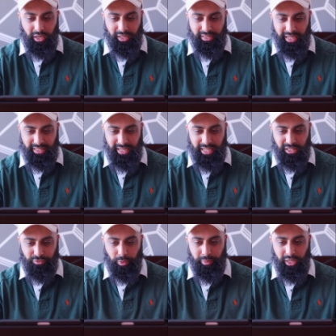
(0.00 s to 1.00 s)
I can take
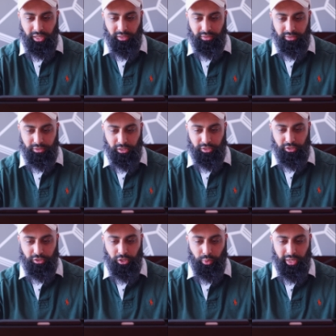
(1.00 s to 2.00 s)
data from here. So I can
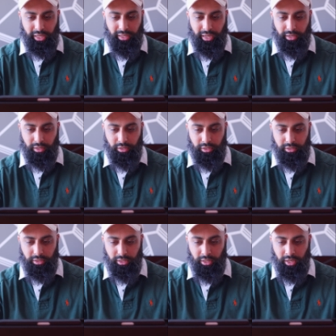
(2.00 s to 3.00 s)
just go ahead and I
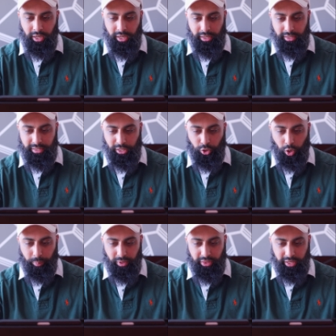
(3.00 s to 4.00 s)
could, uh, let's say,
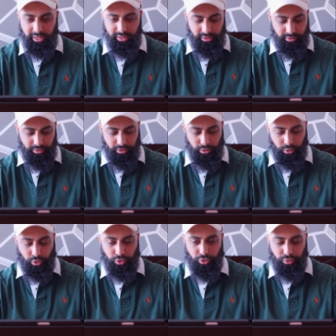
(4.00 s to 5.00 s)
copy this. So
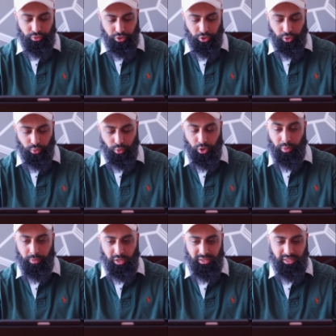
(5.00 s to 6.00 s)
control or
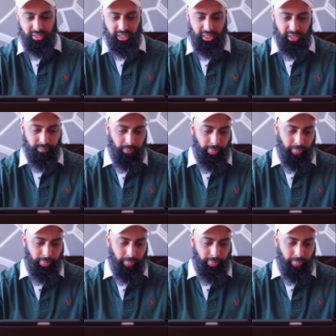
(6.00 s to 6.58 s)
command C,